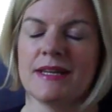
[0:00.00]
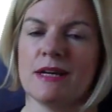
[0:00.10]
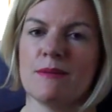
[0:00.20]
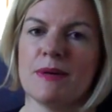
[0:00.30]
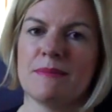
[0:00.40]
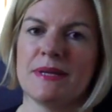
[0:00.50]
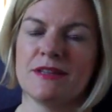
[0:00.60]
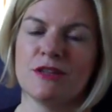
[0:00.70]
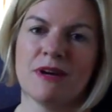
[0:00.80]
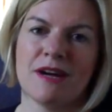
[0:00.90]
Now, it might be
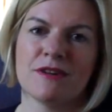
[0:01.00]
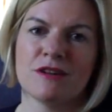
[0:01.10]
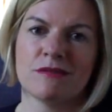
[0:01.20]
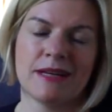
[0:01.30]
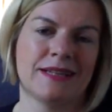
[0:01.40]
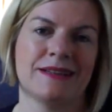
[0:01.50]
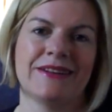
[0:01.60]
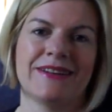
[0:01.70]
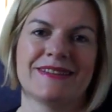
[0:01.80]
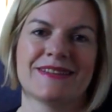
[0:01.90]
that you have a great
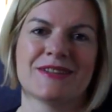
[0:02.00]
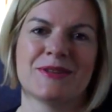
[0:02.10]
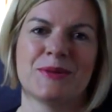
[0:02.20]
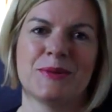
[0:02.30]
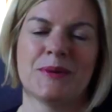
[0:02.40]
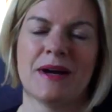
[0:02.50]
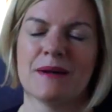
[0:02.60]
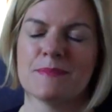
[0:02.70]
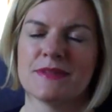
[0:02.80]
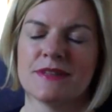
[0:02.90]
client who
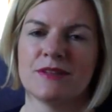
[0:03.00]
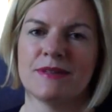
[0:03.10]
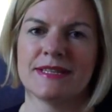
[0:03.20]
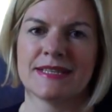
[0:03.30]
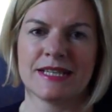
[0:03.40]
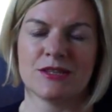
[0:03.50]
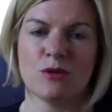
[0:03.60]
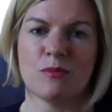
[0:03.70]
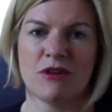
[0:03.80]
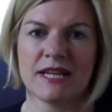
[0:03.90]
absolutely sings
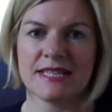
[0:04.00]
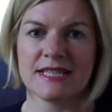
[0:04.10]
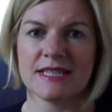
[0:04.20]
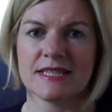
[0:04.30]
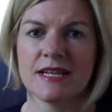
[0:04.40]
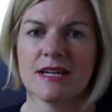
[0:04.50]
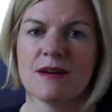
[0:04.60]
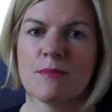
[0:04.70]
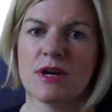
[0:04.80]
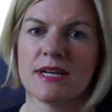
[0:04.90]
your praises
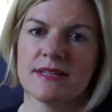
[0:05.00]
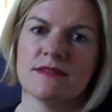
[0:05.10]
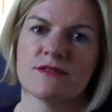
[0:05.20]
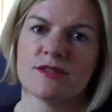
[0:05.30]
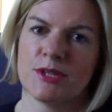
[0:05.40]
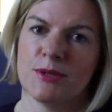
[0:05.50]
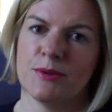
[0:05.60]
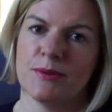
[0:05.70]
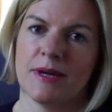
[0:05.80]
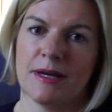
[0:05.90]
but isn't
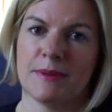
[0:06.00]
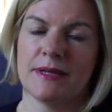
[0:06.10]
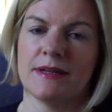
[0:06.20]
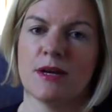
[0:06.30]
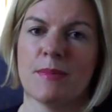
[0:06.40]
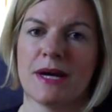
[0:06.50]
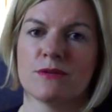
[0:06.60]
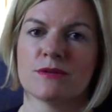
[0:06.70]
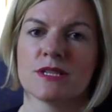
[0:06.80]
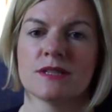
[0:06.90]
too happy
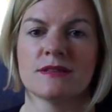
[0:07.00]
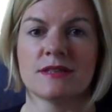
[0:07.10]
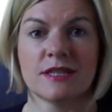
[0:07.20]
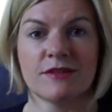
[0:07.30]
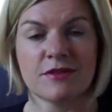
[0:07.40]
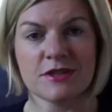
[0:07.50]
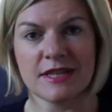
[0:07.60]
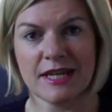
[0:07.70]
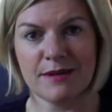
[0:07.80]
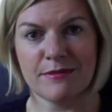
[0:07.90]
about sitting in front
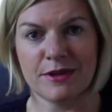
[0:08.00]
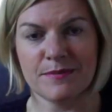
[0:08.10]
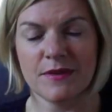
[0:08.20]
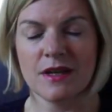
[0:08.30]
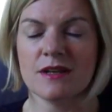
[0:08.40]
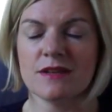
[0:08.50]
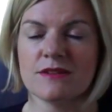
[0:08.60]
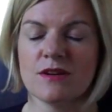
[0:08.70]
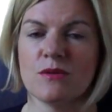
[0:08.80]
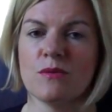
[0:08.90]
of the camera.
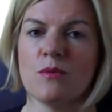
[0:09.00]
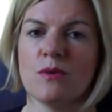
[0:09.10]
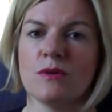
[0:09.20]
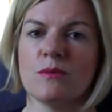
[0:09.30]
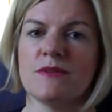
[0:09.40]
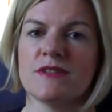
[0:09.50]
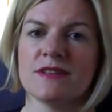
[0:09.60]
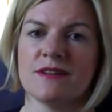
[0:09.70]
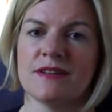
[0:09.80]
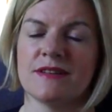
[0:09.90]
So what we've
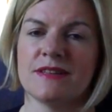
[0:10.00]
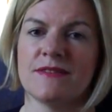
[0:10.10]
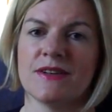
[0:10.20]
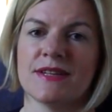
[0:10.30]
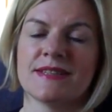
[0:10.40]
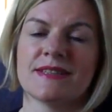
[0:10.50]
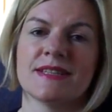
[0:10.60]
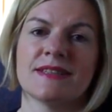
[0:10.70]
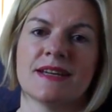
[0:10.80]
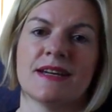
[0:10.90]
devised
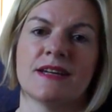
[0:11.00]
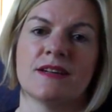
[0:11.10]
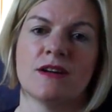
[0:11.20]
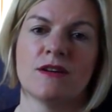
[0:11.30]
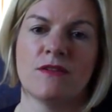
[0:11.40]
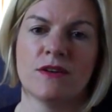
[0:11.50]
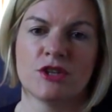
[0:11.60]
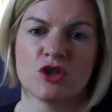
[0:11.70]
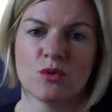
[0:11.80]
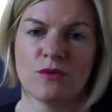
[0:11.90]
is a
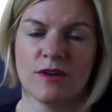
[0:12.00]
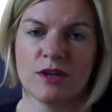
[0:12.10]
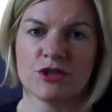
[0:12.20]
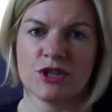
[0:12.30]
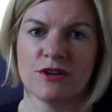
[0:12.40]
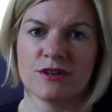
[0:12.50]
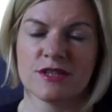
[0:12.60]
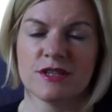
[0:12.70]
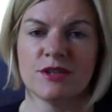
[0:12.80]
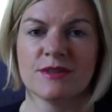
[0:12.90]
very short
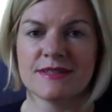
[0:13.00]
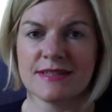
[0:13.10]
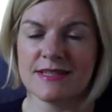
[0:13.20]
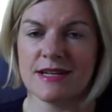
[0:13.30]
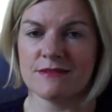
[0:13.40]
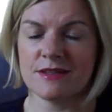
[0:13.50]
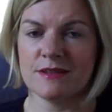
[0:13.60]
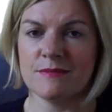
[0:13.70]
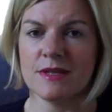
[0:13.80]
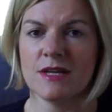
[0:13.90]
flowchart that you can send out to
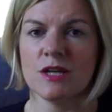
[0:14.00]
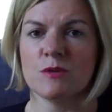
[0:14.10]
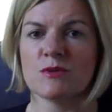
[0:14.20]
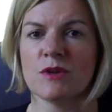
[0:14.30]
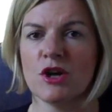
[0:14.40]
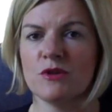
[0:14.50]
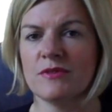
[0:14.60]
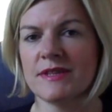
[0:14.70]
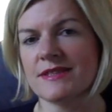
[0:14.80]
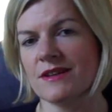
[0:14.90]
them, which will
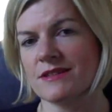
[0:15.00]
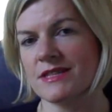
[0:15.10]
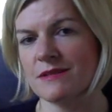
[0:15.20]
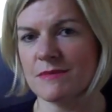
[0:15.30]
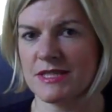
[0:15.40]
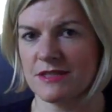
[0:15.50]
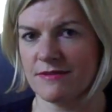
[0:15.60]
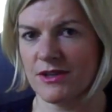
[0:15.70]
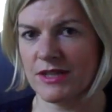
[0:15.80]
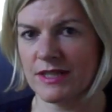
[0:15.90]
hopefully start to
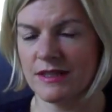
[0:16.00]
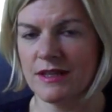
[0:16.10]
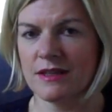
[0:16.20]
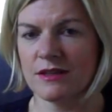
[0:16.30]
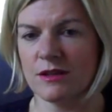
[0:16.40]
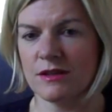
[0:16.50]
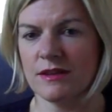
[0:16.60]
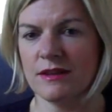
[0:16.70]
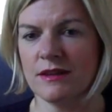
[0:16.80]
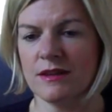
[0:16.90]
demystify
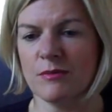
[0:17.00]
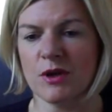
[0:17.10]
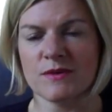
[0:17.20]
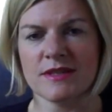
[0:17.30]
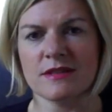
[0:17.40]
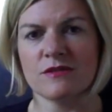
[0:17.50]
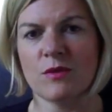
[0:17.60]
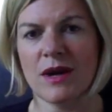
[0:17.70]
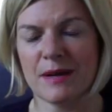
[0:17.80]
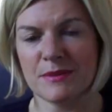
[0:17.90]
the process
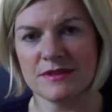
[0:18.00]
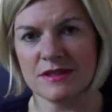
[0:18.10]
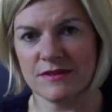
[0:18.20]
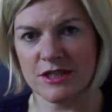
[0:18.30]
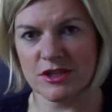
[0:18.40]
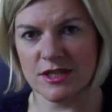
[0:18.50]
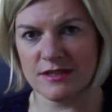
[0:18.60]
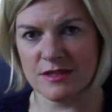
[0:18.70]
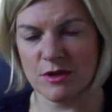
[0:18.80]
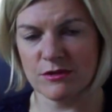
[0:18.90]
of what happens in a video
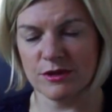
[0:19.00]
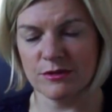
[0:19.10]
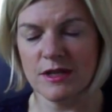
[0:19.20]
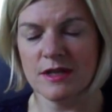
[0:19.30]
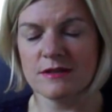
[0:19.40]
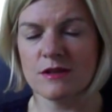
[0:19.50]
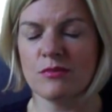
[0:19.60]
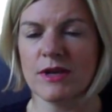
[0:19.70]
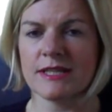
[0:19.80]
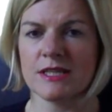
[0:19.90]
testimonial. So
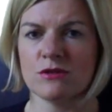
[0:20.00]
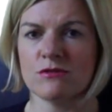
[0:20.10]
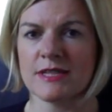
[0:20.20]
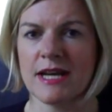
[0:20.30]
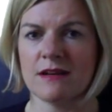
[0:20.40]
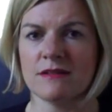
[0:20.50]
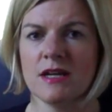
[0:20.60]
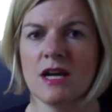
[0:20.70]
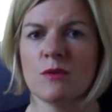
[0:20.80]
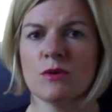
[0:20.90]
it breaks it all down
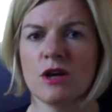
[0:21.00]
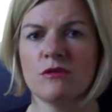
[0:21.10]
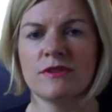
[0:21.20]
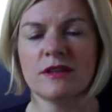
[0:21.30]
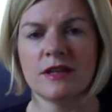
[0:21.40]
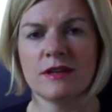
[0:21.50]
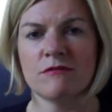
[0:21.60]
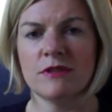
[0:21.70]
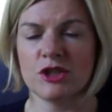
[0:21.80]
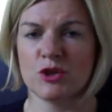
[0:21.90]
and will hopefully
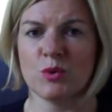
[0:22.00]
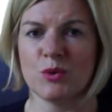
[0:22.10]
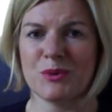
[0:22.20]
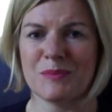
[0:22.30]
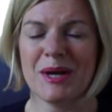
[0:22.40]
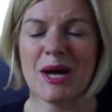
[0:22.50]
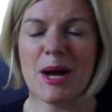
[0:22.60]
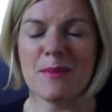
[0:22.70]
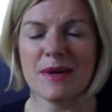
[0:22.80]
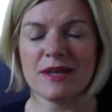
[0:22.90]
reassure them
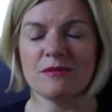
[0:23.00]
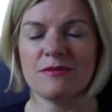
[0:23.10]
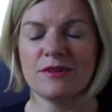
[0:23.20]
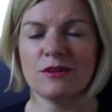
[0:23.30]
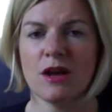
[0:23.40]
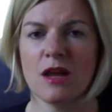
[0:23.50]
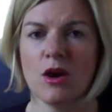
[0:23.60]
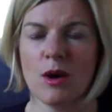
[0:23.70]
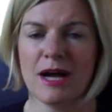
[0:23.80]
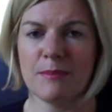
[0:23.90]
and make them feel a
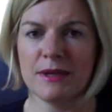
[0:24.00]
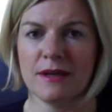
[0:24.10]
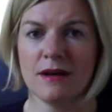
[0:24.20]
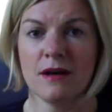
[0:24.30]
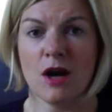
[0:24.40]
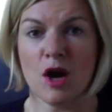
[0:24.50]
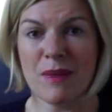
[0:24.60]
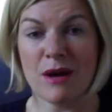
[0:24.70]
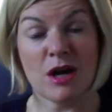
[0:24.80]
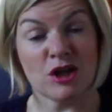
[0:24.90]
lot happier
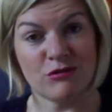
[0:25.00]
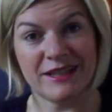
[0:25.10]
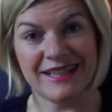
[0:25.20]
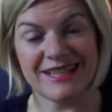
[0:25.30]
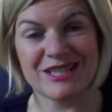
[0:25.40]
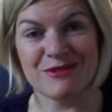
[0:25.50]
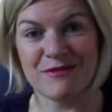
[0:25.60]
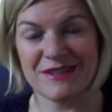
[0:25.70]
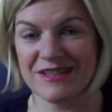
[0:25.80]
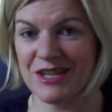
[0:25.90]
about agreeing to
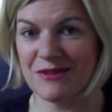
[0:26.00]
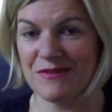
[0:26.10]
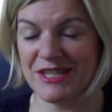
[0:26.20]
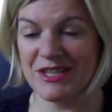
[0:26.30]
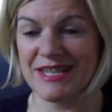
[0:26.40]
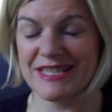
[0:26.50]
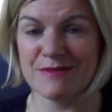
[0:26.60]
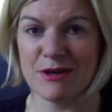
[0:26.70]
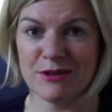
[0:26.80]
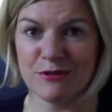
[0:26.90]
a video
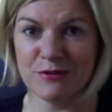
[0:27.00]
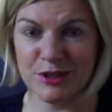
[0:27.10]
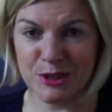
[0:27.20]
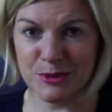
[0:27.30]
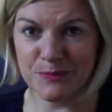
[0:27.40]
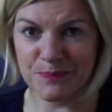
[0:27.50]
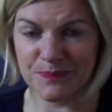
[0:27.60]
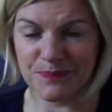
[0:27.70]
testimonial for you.